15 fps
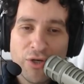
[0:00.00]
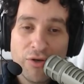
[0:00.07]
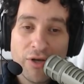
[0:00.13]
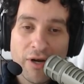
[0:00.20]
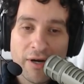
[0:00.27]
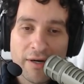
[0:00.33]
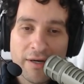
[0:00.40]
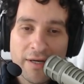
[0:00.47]

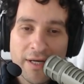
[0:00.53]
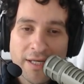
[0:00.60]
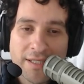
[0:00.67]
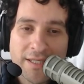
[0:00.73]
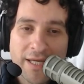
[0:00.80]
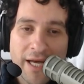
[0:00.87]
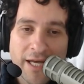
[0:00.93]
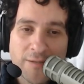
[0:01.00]
Jr.
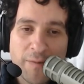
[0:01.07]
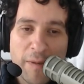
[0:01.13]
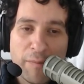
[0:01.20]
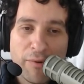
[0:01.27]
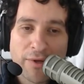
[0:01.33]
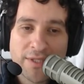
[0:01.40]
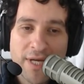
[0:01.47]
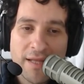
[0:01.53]
says
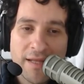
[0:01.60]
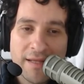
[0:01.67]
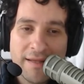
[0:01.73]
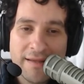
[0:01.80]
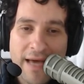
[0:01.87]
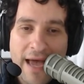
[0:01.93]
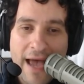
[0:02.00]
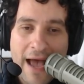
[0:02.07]
people are saying
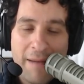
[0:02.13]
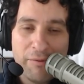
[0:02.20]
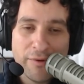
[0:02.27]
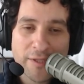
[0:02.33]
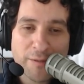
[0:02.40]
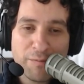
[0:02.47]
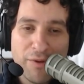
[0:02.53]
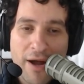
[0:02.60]
that
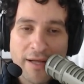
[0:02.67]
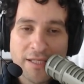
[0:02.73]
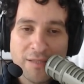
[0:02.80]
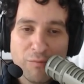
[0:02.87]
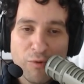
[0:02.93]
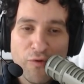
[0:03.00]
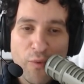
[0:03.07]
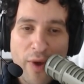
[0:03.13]
Apple is plotting
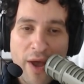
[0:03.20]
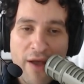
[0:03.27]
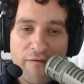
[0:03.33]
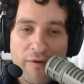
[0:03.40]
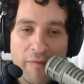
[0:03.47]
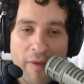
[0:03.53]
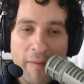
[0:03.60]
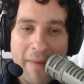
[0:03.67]
to move away
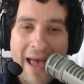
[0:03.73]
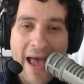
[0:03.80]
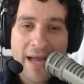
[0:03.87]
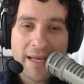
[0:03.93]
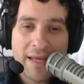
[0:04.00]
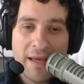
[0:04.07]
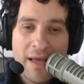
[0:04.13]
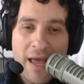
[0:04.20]
from the
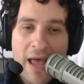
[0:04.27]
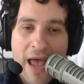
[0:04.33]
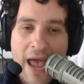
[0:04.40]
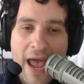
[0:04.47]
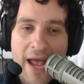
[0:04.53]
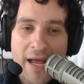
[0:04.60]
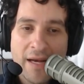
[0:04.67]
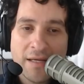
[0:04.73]
Mac
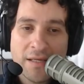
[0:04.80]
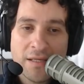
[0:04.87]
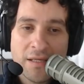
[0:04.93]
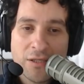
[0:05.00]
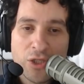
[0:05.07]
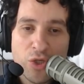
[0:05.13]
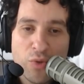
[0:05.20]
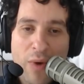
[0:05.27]
and
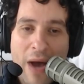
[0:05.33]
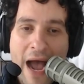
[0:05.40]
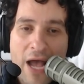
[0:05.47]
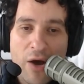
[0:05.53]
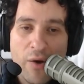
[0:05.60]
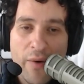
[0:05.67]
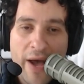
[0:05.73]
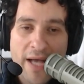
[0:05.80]
to
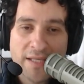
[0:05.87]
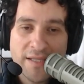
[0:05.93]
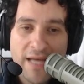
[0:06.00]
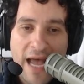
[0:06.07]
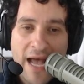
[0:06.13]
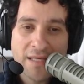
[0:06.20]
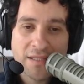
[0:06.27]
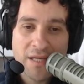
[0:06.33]
iOS.
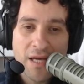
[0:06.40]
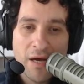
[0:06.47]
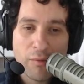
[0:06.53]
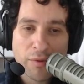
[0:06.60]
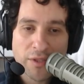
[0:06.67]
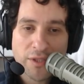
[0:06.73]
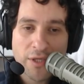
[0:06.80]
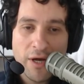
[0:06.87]
As a
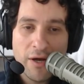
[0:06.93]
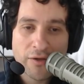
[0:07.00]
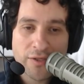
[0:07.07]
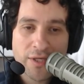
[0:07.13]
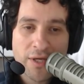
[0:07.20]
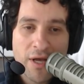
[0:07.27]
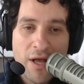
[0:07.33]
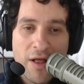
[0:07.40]

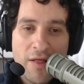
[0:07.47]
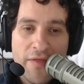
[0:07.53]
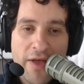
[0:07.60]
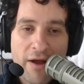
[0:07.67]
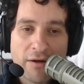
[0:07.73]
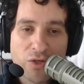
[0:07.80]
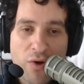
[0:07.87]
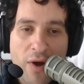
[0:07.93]
result,
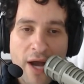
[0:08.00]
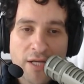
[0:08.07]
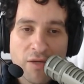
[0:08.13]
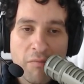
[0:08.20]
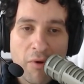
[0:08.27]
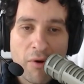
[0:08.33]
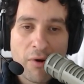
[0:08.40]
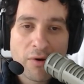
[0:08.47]
they are trying
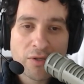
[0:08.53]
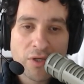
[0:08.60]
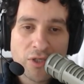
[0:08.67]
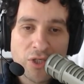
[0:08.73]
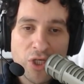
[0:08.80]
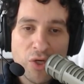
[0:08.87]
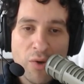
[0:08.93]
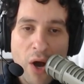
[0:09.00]
to merge the
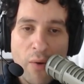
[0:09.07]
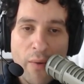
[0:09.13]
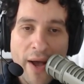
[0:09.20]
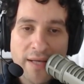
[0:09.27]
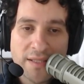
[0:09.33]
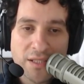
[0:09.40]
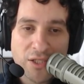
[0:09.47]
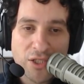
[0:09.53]
two
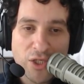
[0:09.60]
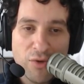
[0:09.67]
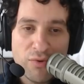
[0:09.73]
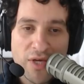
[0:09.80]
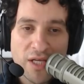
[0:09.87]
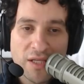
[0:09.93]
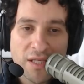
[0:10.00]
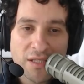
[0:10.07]
OSs. Do you
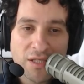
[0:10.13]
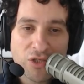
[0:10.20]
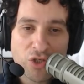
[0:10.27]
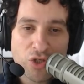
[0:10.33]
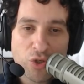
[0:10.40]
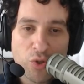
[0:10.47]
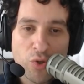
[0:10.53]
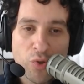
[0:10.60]
think this is
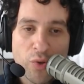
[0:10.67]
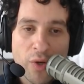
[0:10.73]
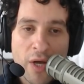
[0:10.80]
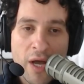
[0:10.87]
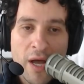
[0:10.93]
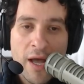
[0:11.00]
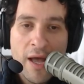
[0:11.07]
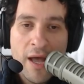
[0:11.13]
true?
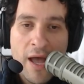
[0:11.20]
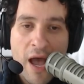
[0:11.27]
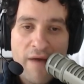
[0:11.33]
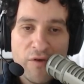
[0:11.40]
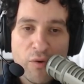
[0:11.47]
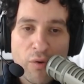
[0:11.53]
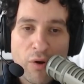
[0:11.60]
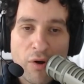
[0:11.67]

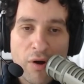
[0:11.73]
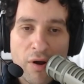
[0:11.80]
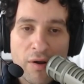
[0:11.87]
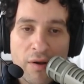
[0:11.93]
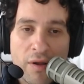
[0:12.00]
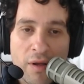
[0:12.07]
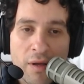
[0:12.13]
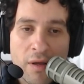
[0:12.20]
Have you
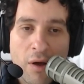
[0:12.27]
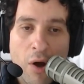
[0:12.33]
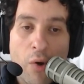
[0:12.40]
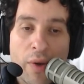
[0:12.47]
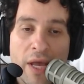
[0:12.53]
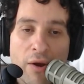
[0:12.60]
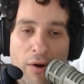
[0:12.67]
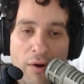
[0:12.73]
heard?
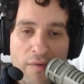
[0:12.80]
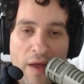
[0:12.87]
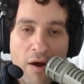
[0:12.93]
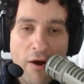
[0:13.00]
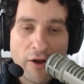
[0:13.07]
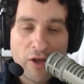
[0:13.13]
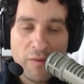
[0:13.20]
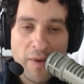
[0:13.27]
Oh, he heard
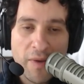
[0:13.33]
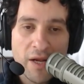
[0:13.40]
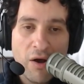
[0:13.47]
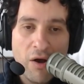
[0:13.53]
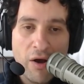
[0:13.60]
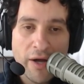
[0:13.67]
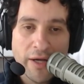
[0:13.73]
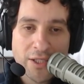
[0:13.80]
that argument
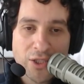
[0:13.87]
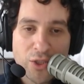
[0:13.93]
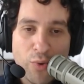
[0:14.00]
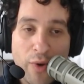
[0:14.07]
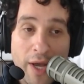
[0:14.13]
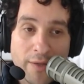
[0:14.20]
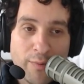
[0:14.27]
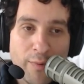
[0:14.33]
on
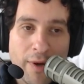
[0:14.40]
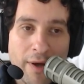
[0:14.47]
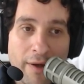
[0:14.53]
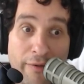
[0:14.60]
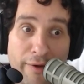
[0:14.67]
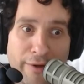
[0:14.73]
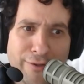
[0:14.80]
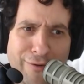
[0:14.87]
Twit.
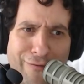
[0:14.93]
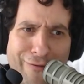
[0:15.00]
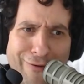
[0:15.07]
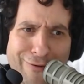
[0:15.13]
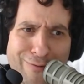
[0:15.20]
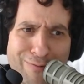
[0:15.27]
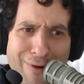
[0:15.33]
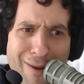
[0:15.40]
Well, there's your
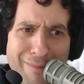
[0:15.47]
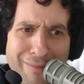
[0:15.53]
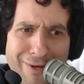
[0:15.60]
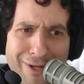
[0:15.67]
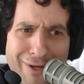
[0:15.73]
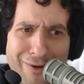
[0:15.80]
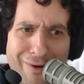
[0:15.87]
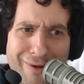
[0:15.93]
first problem,
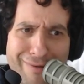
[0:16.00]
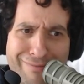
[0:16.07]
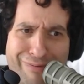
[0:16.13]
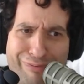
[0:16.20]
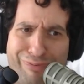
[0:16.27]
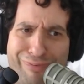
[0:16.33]
dude.